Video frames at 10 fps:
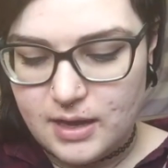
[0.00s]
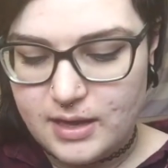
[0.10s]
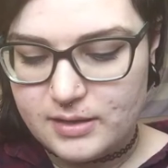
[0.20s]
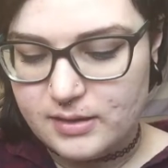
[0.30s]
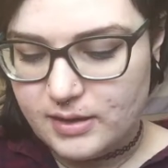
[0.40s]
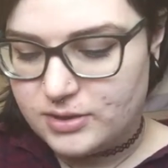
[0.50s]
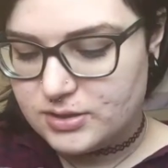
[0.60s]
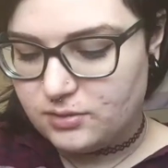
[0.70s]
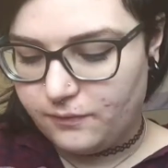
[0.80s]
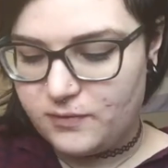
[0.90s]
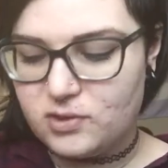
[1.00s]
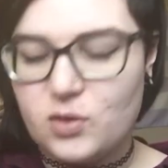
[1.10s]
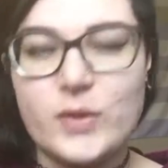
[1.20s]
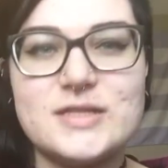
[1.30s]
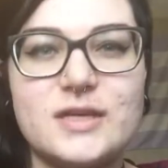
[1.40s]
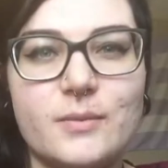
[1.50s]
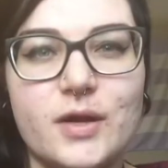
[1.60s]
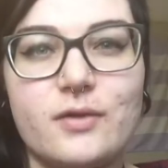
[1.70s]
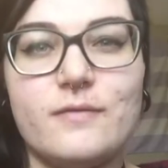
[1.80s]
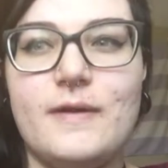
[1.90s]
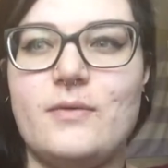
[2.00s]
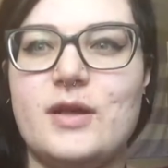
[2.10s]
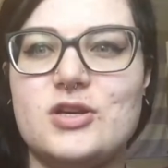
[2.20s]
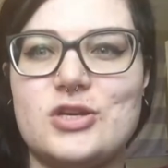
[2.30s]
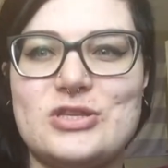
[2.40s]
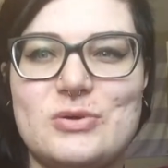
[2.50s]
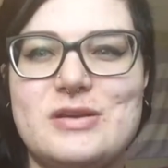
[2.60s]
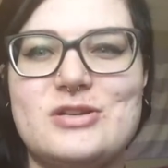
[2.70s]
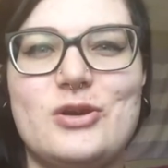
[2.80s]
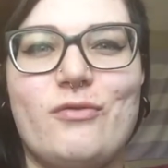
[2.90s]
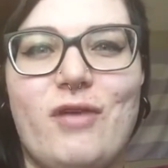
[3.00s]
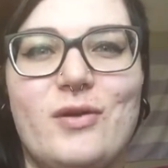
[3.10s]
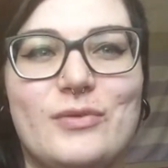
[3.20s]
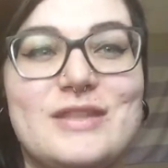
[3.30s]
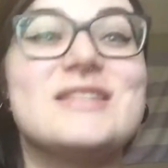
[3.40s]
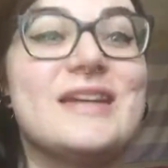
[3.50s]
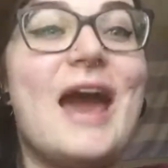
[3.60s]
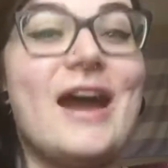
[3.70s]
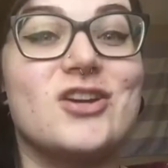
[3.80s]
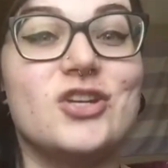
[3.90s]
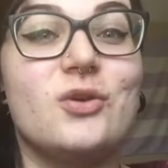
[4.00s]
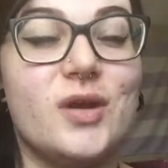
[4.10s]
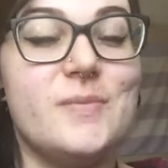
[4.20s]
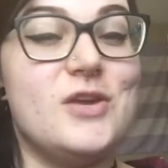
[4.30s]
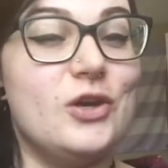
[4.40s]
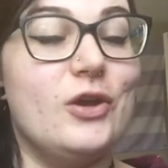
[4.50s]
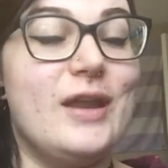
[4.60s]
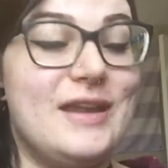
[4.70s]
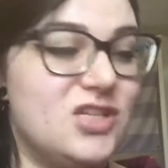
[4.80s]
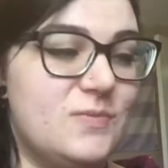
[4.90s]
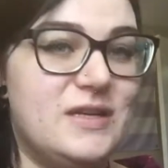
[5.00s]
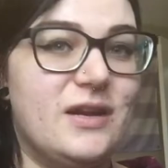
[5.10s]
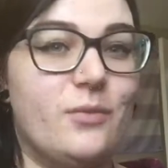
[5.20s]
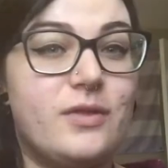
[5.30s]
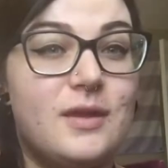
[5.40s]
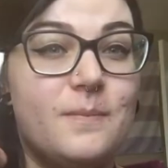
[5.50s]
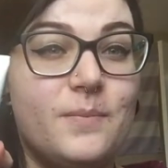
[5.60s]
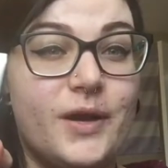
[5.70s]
and I just don't feel like wasting money on foundation, so I need to go find one that's like actually going to be good and just be done with it.